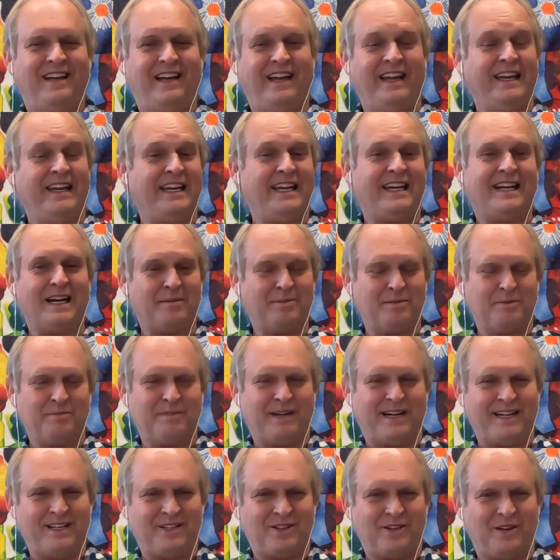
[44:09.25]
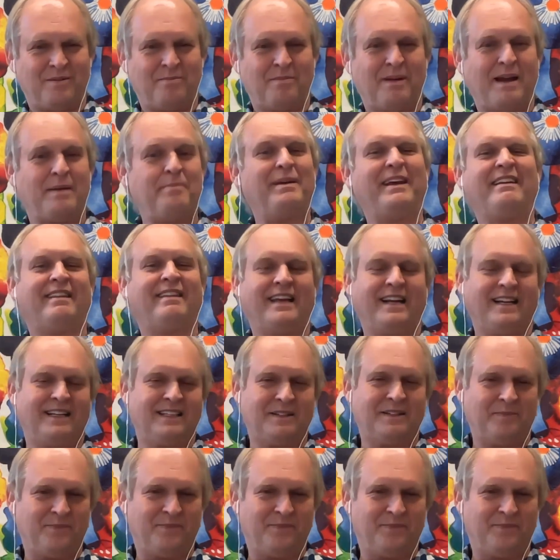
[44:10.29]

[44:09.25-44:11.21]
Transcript: any compromise on my big things.